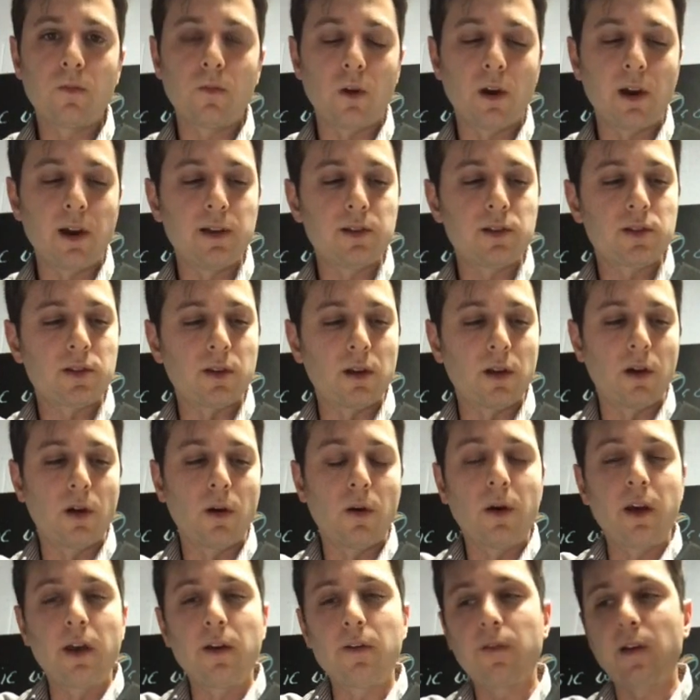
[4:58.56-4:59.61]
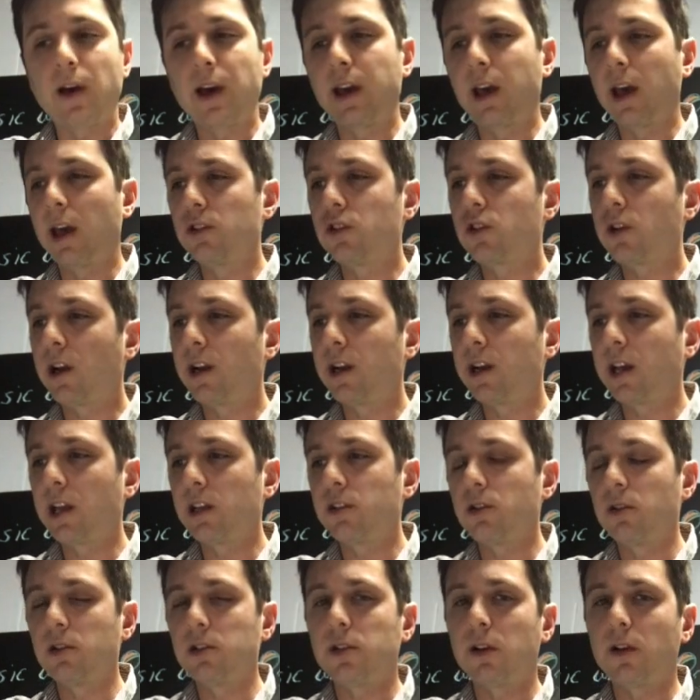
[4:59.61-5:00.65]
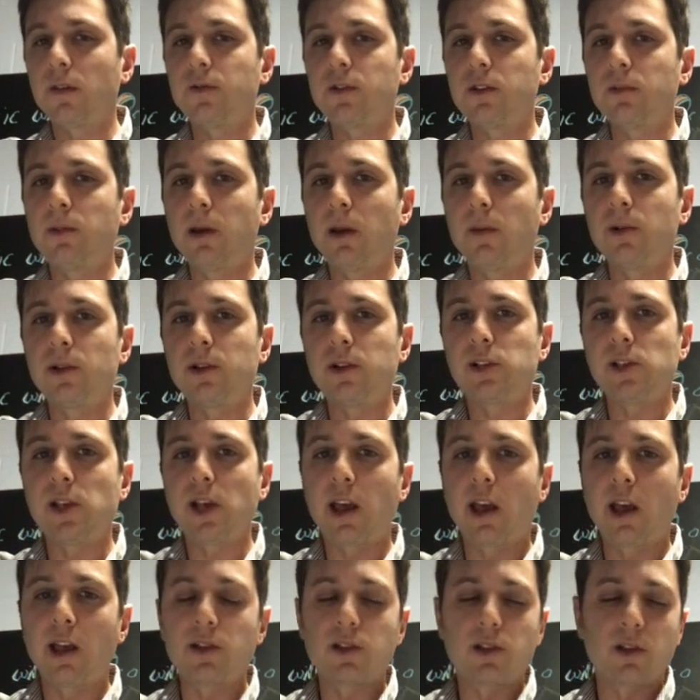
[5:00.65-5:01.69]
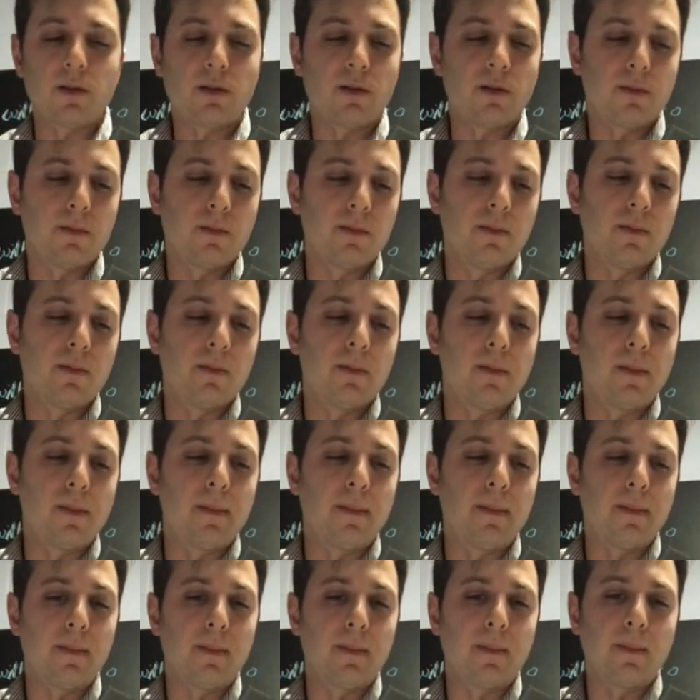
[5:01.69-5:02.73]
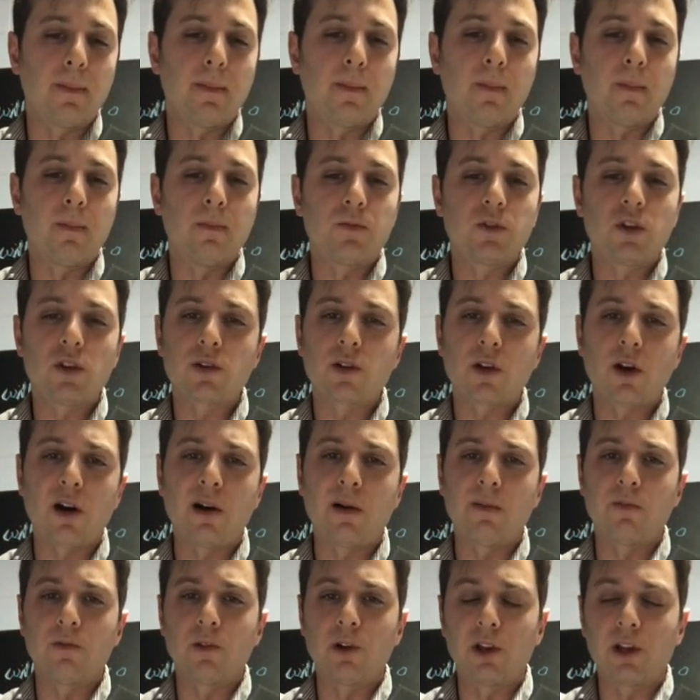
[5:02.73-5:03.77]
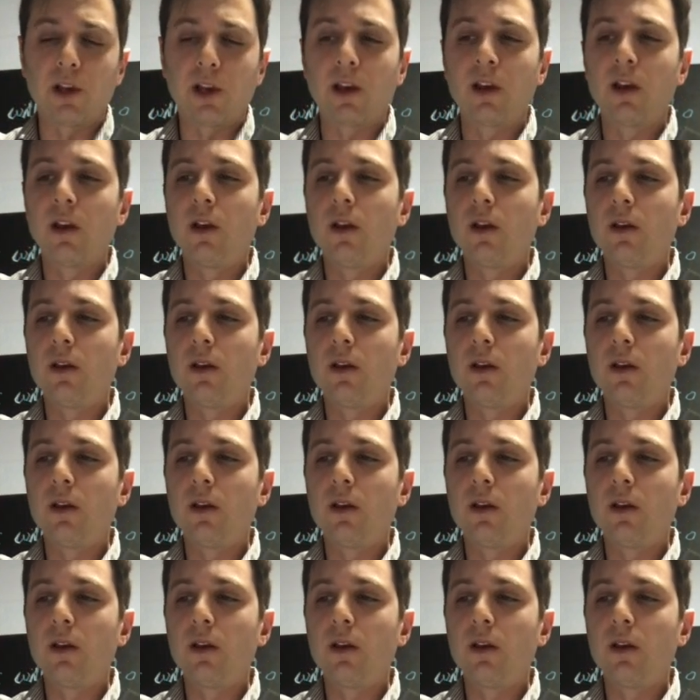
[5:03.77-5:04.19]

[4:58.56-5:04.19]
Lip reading: right? So if and try to get yourself to be able to sing it. So just hum really.